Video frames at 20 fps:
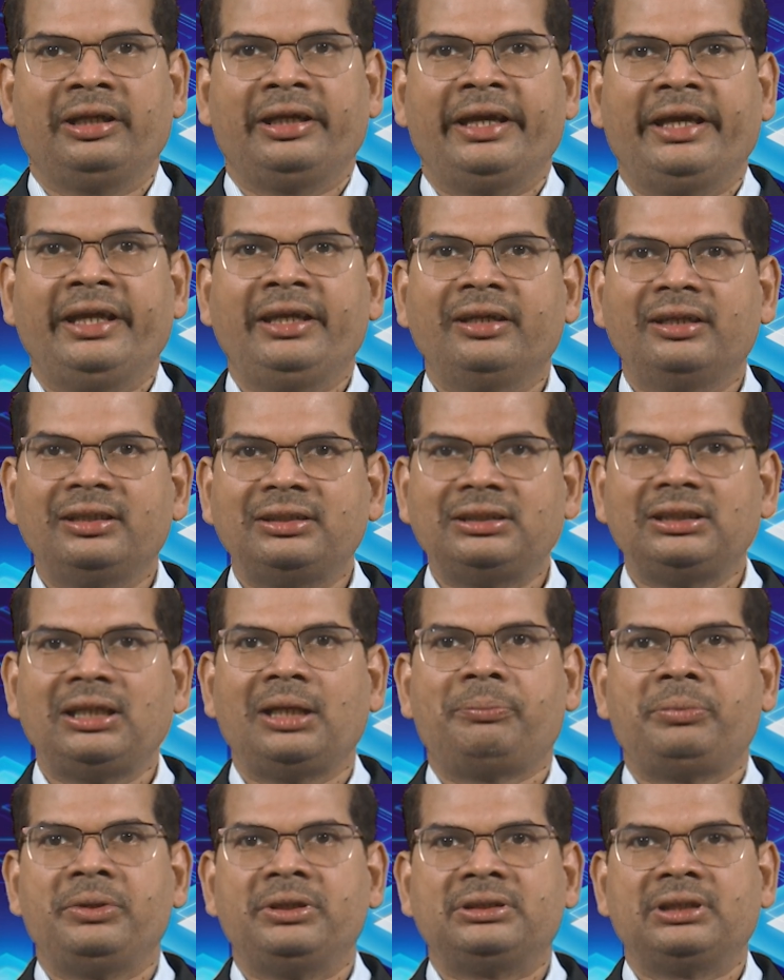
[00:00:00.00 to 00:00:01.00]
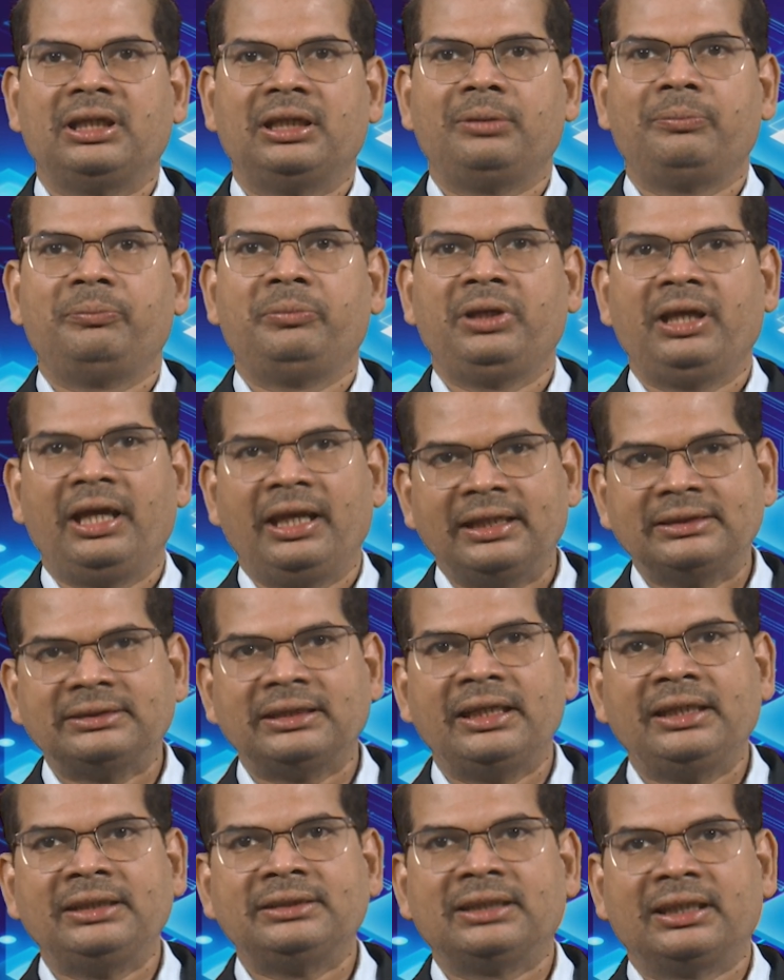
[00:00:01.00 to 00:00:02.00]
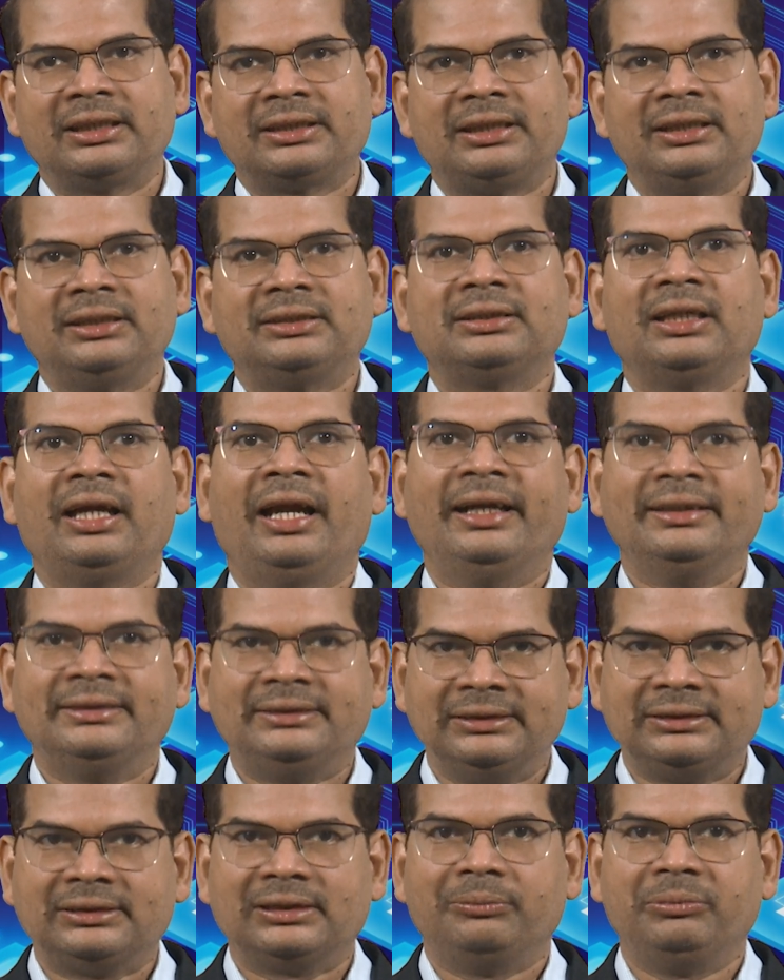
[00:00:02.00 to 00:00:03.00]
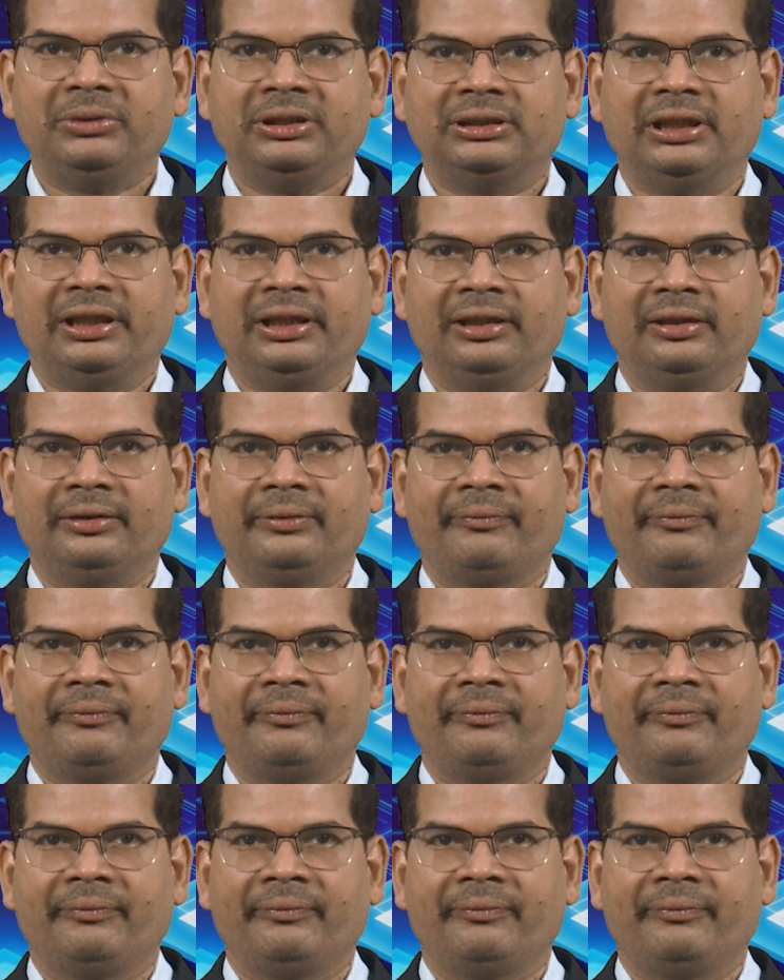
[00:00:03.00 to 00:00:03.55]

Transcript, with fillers: energy-efficient VLSI circuits and system design.